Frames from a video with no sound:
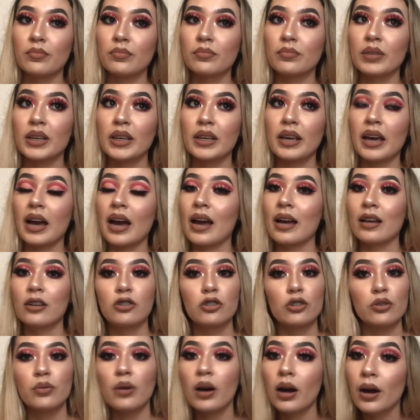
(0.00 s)
He can't hit
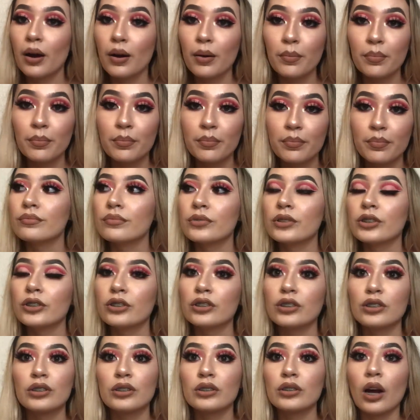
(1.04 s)
you up. You
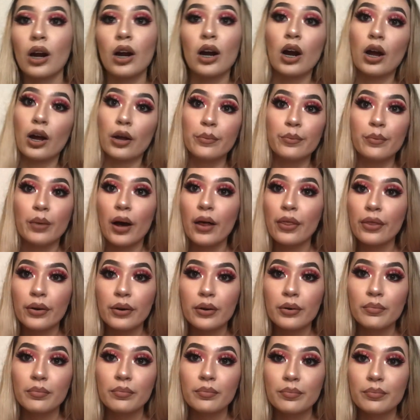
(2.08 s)
just are unbothered
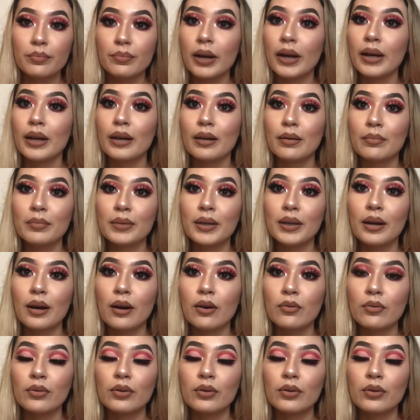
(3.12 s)
by him, you know?